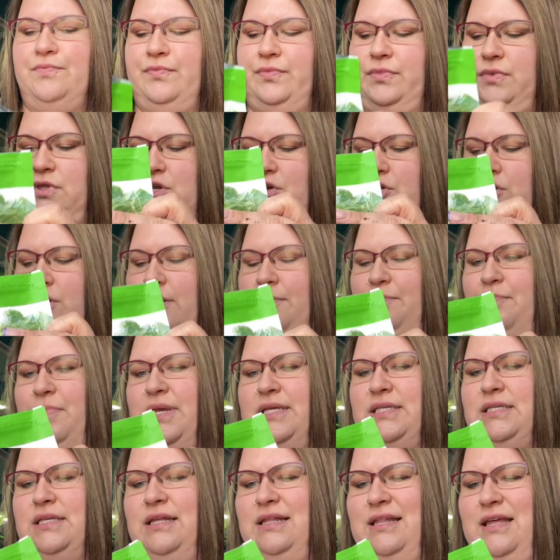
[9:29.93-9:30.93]
They're
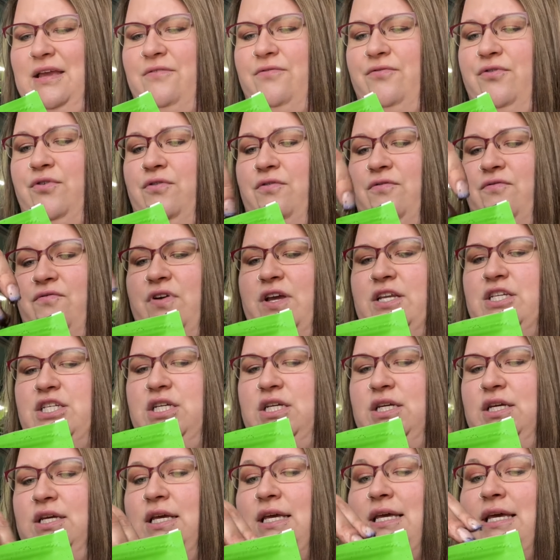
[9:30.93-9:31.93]
basically like fruit and
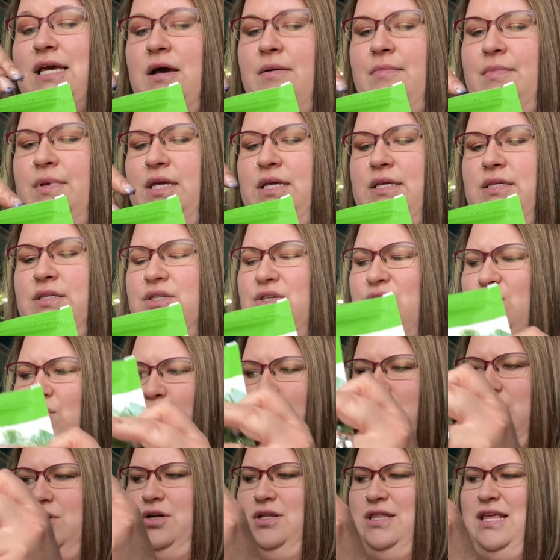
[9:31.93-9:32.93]
veggie gummies,
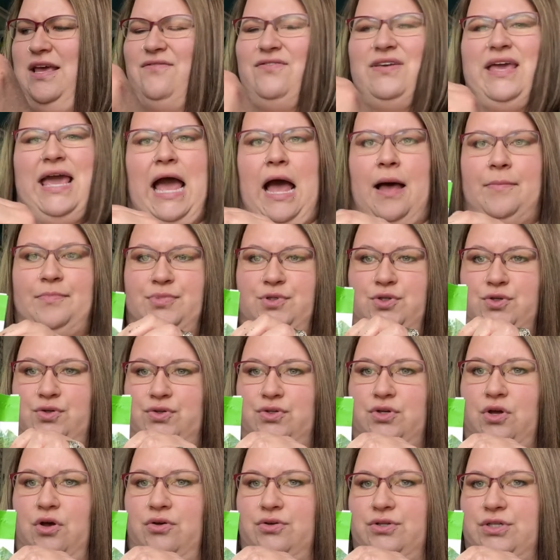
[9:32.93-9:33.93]
or they have capsules
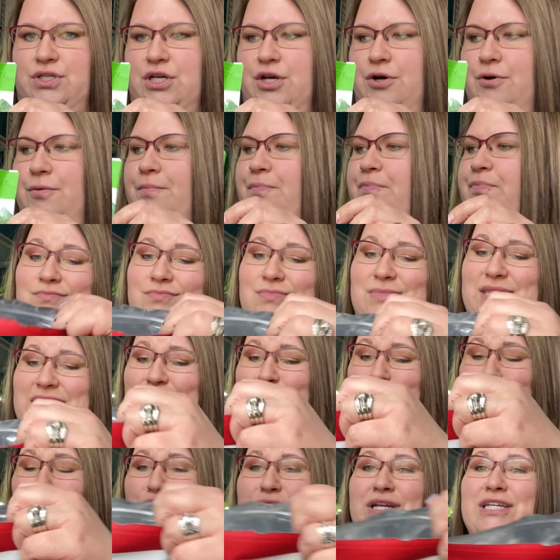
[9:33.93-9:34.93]
also. They
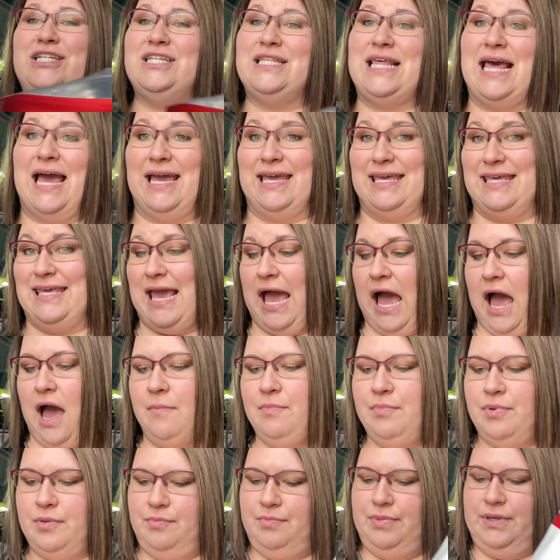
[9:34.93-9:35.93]
bridge that
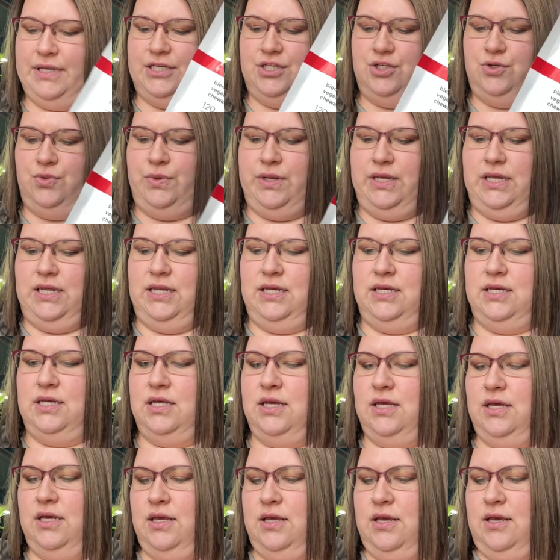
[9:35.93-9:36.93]
gap between
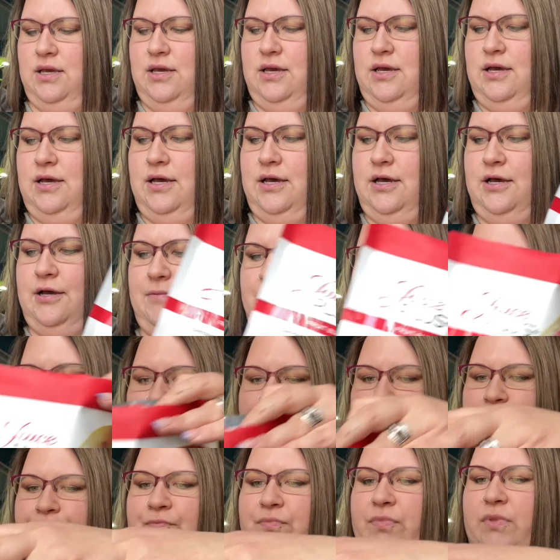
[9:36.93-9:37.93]

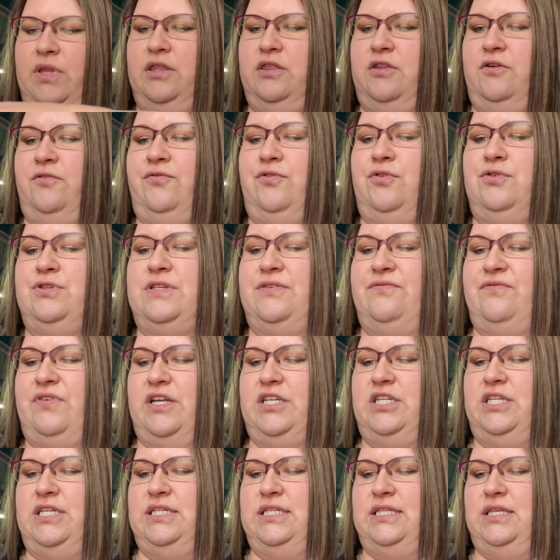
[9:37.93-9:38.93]
the fruits and
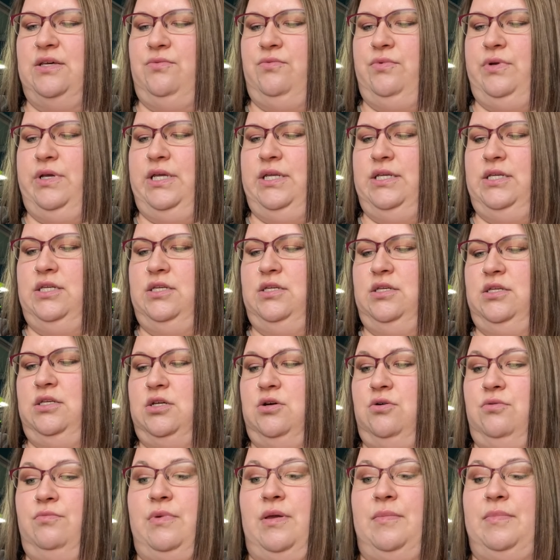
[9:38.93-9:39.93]
veggies that we
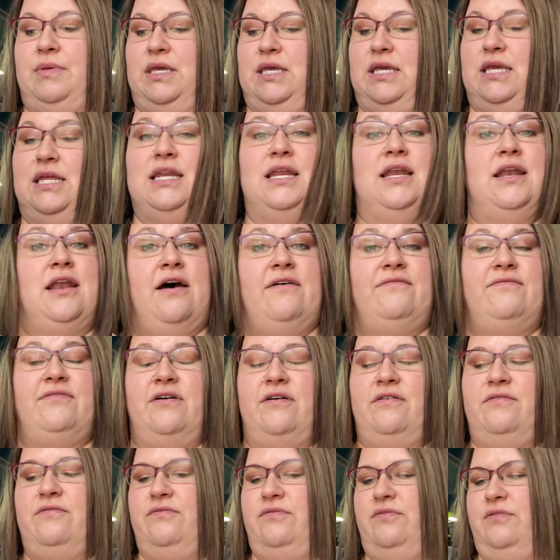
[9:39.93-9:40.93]
don't maybe eat enough
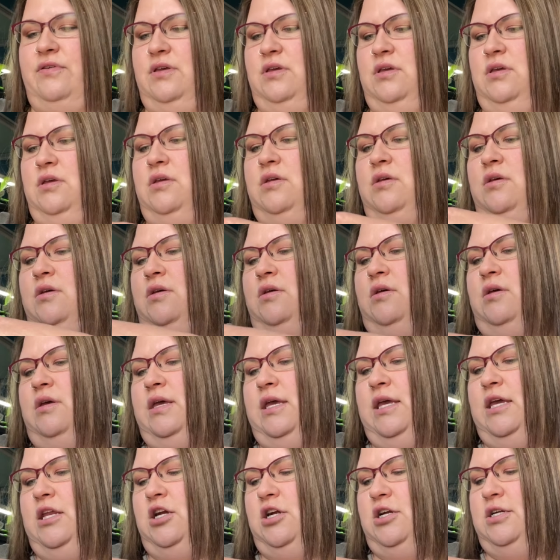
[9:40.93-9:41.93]
of
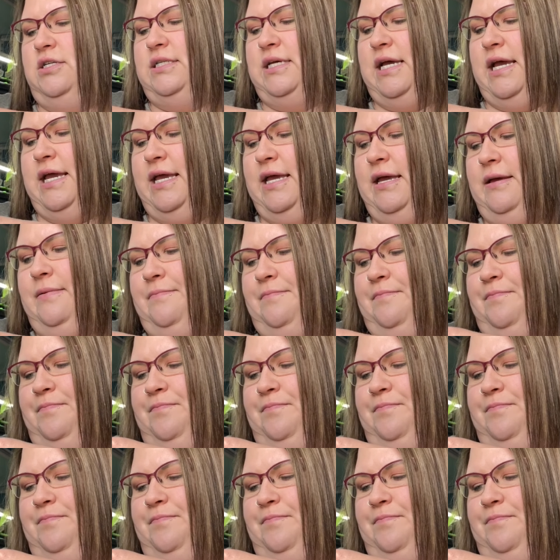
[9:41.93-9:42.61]
in our diet.